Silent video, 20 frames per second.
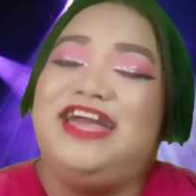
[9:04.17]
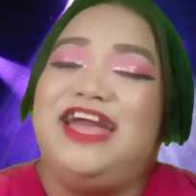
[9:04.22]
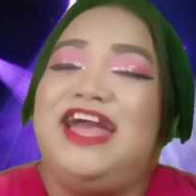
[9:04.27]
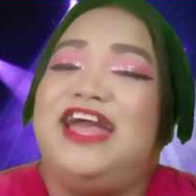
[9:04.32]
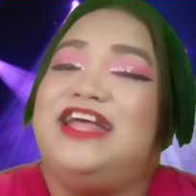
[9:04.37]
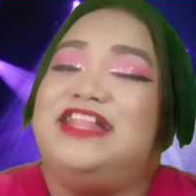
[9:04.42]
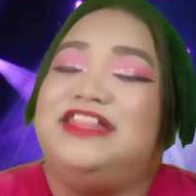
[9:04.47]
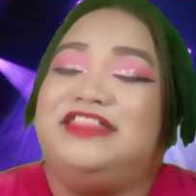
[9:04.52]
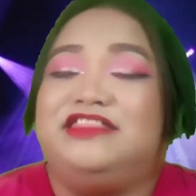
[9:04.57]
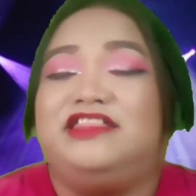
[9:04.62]

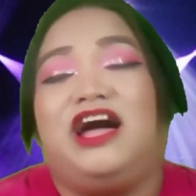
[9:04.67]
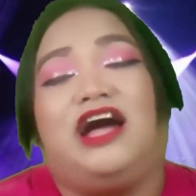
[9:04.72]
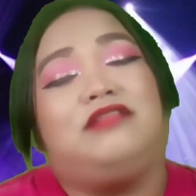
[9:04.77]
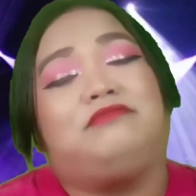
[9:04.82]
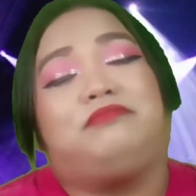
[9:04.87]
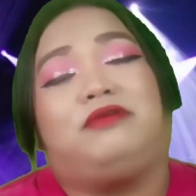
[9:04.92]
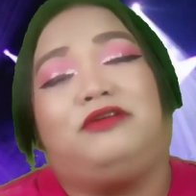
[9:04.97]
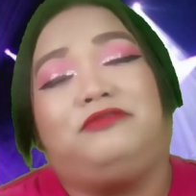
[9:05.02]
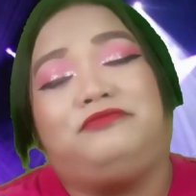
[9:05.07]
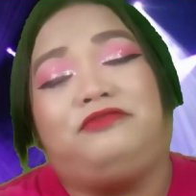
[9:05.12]
that
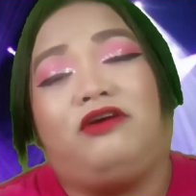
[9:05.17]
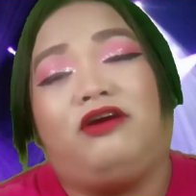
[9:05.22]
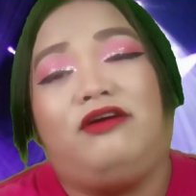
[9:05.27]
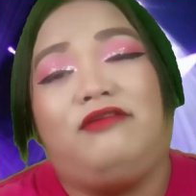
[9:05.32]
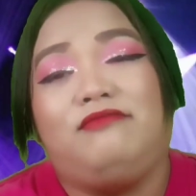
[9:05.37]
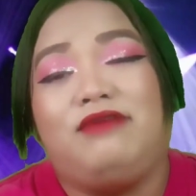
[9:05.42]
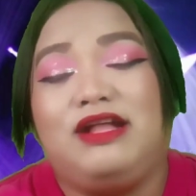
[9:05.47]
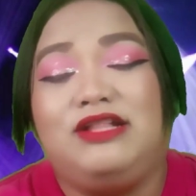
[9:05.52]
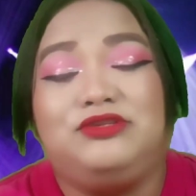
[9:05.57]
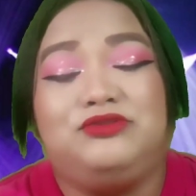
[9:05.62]

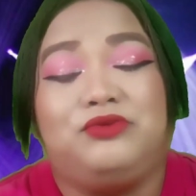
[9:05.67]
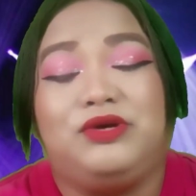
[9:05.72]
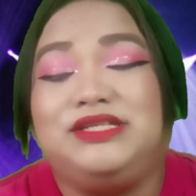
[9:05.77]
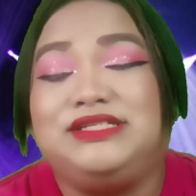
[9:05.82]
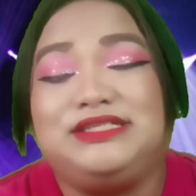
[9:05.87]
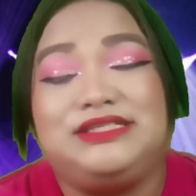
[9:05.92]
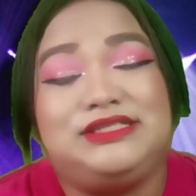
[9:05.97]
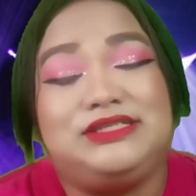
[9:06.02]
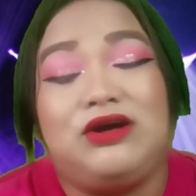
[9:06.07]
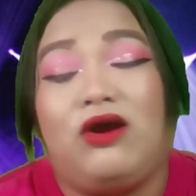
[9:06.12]
performance was
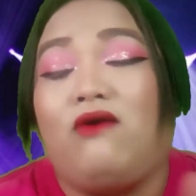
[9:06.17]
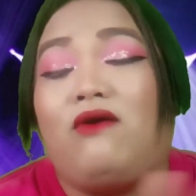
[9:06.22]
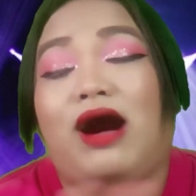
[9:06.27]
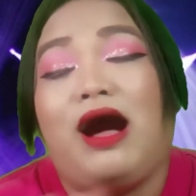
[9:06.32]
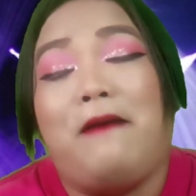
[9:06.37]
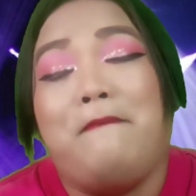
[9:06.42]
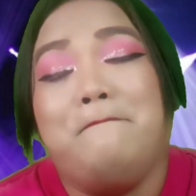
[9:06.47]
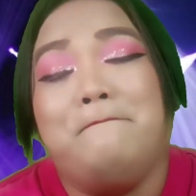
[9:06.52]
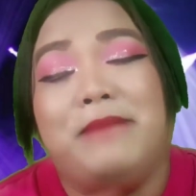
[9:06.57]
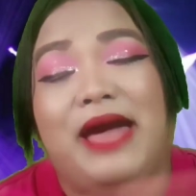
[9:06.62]
so
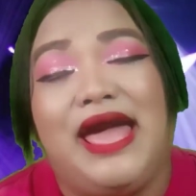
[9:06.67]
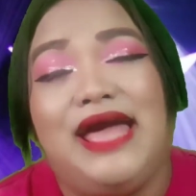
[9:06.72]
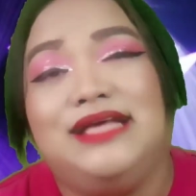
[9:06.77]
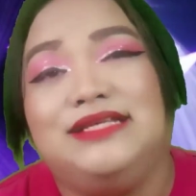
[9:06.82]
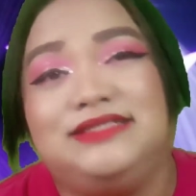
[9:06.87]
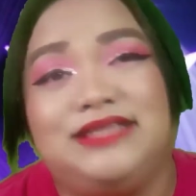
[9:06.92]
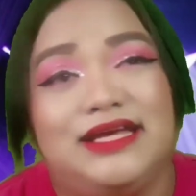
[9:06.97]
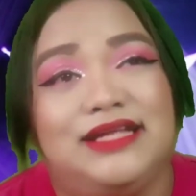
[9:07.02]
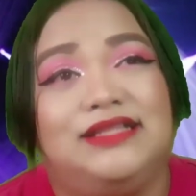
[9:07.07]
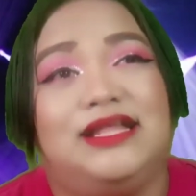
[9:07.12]

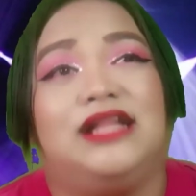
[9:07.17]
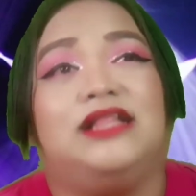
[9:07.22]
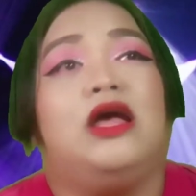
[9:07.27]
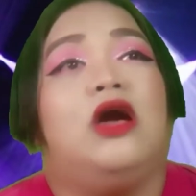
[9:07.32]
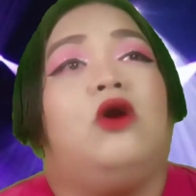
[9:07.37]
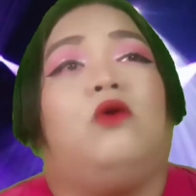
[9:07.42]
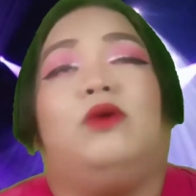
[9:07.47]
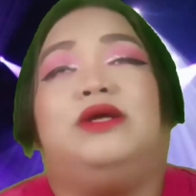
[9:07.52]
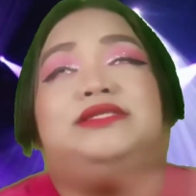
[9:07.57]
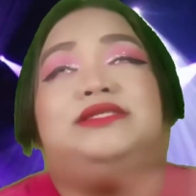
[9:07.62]
amazing, that
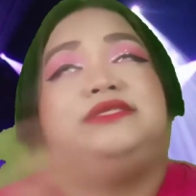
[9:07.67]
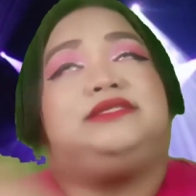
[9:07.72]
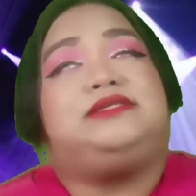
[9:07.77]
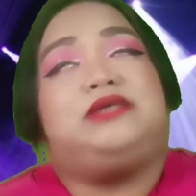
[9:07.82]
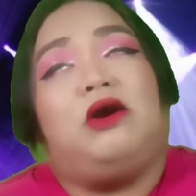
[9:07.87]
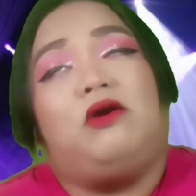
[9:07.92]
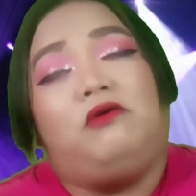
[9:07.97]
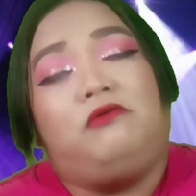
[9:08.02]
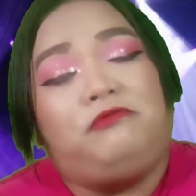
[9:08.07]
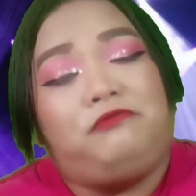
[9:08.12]
was
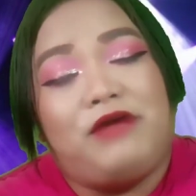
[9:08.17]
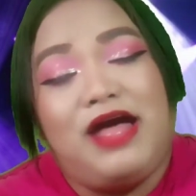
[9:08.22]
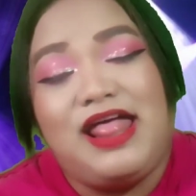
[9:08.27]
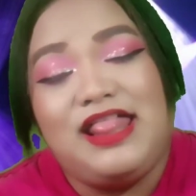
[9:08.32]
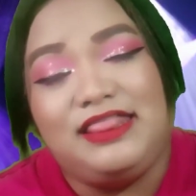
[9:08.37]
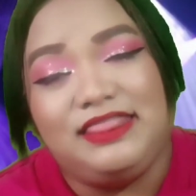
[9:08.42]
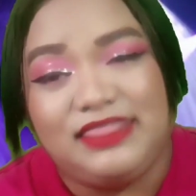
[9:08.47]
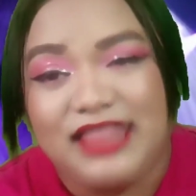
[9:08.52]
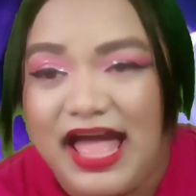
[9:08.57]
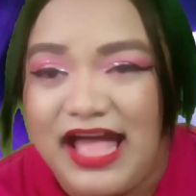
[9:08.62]
so
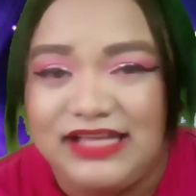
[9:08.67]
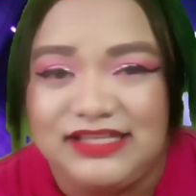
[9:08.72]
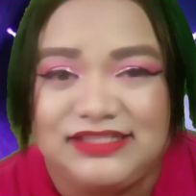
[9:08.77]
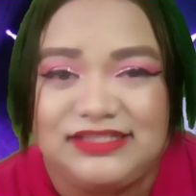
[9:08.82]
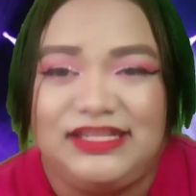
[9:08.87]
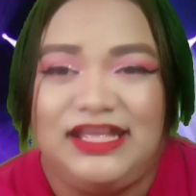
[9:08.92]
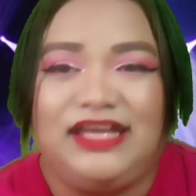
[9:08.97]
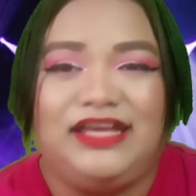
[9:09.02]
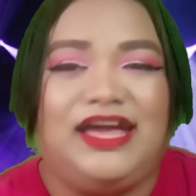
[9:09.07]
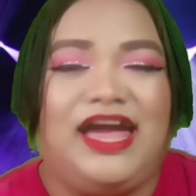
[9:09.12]

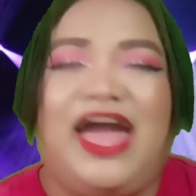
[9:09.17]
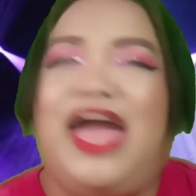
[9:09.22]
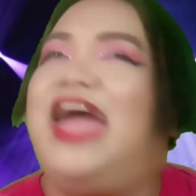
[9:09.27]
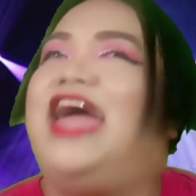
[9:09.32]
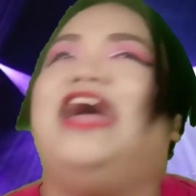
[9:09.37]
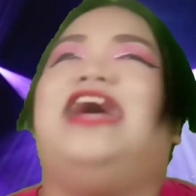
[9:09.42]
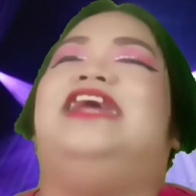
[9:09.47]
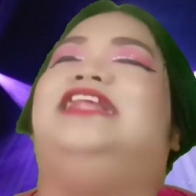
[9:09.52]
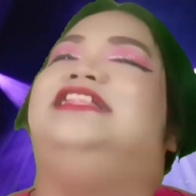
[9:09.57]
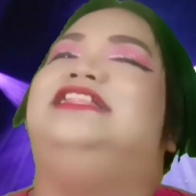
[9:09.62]
fantastic,
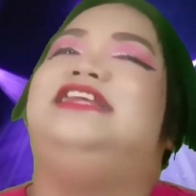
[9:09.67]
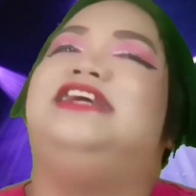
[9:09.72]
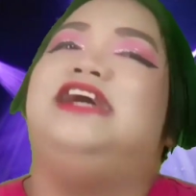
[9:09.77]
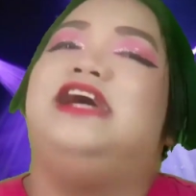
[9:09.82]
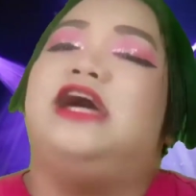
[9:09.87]
and